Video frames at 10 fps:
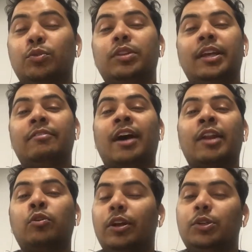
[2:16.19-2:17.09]
they are
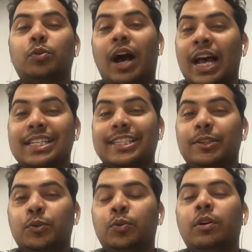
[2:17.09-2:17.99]
going to ask
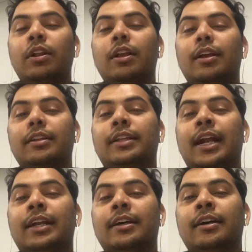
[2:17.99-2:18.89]
you that